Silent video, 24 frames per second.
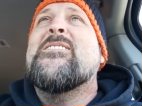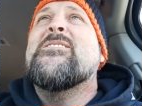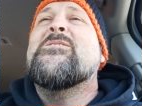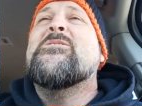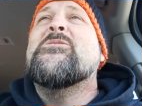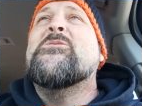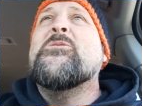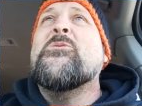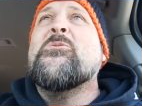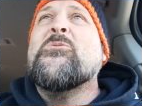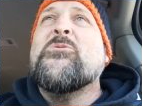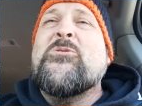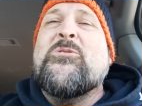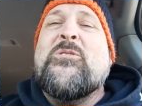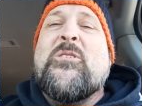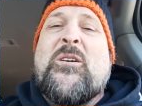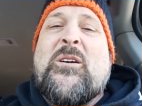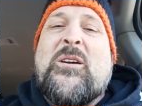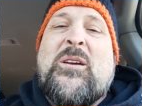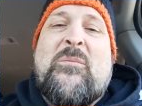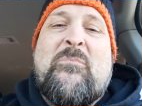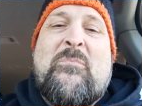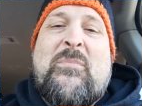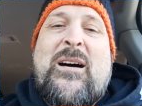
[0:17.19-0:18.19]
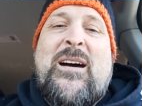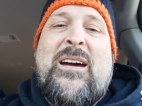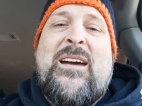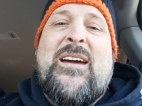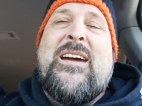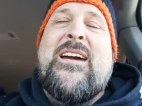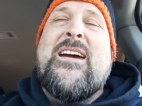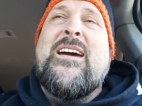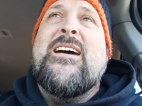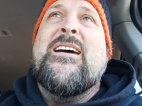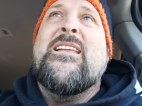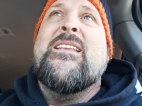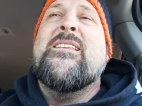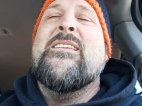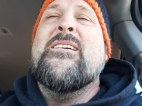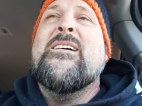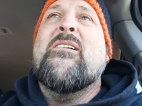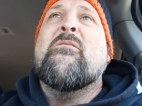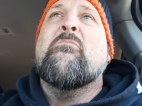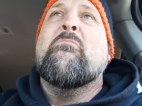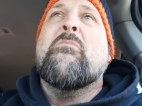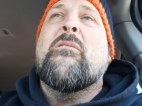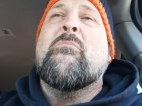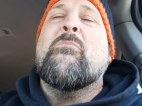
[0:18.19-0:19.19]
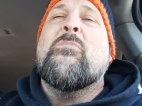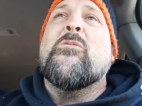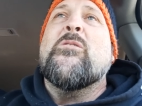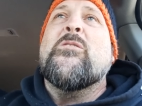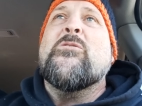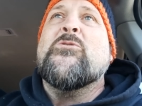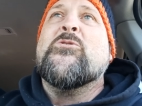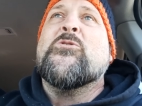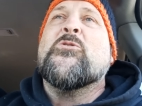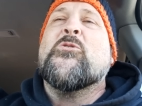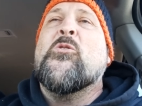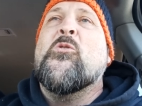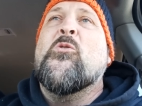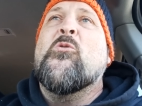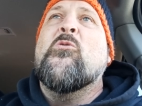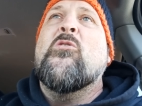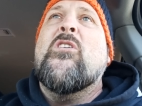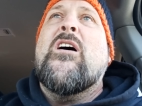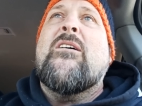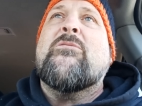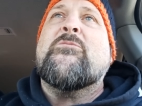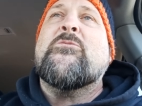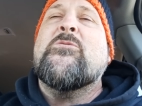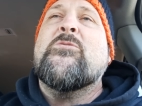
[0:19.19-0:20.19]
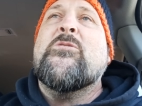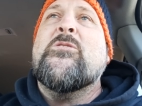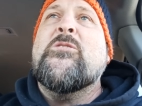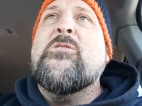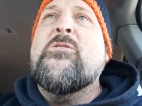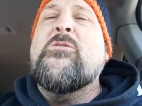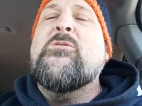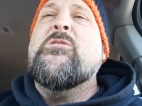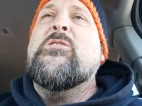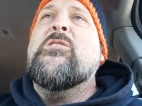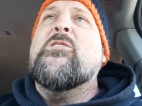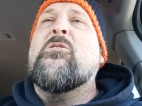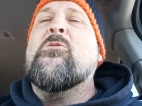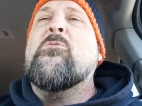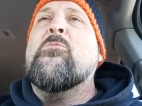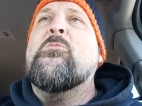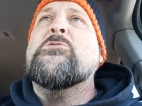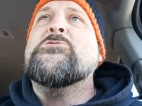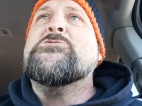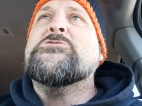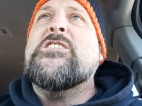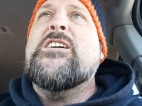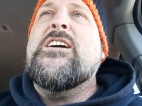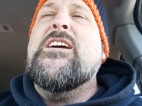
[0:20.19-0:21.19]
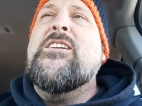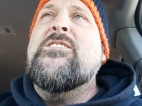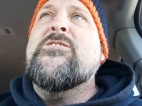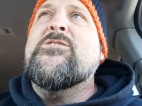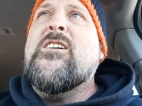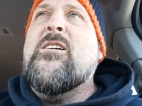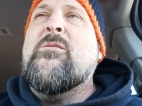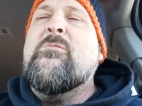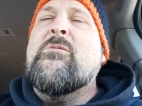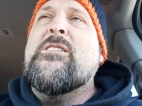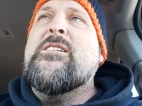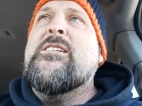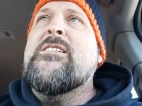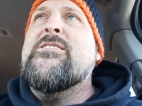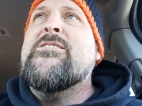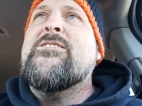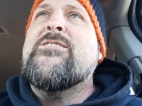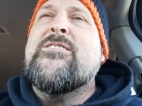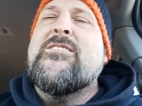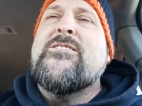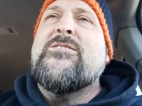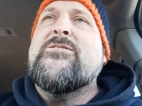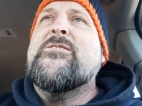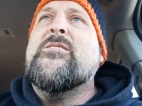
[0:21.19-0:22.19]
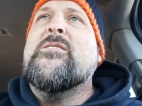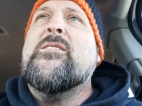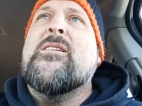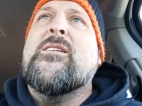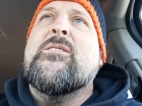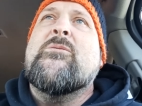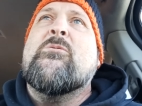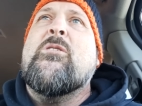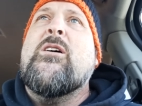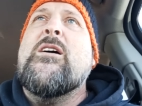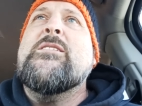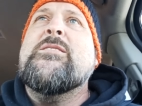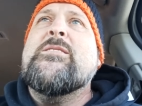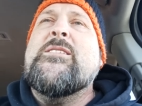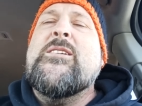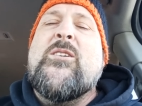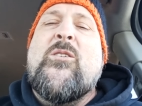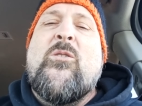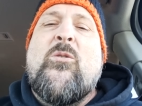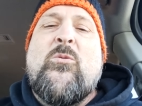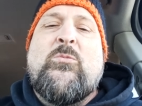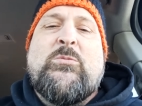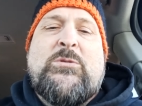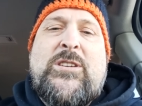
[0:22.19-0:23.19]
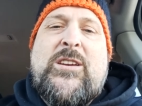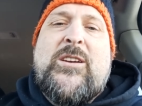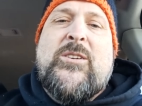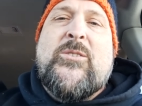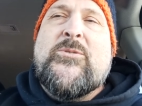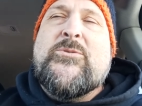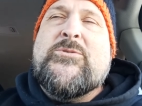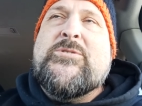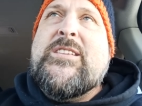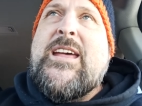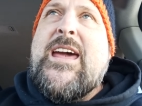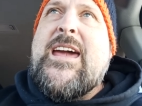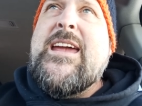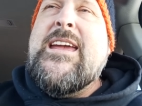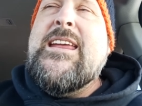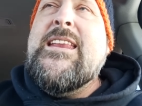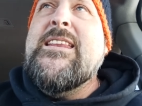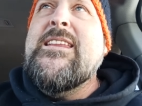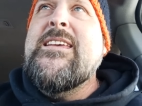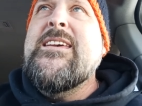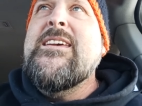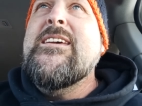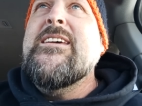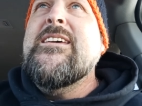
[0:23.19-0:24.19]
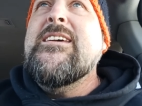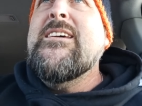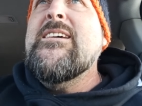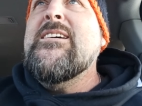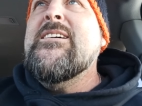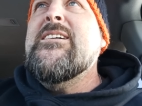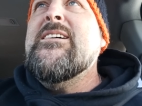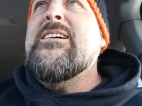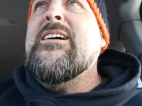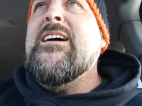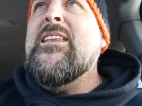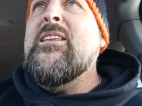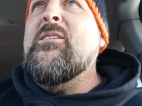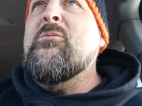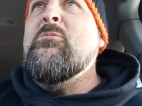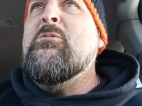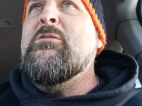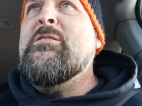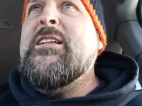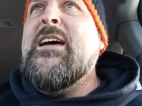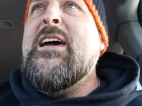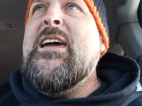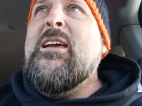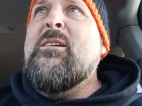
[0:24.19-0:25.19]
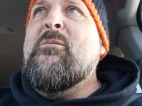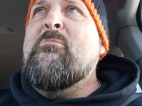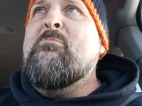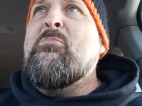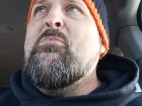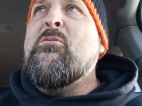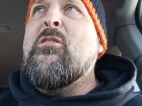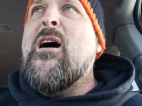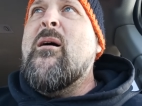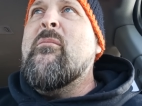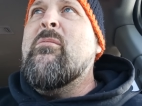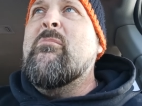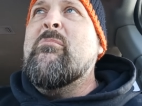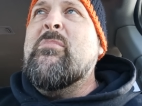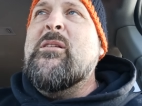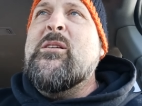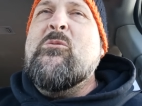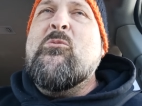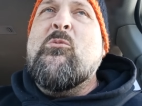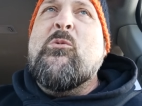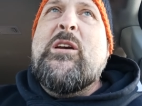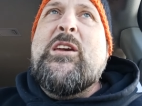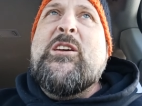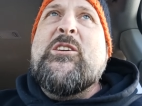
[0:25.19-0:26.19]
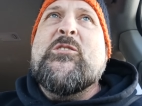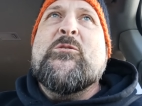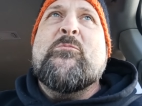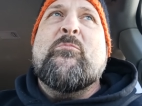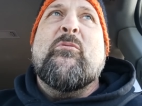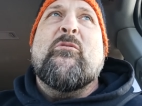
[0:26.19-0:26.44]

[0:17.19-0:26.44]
still stuck in my head. I remember in school after the new year would change, I would consistently write the old year's date, and it would take probably weeks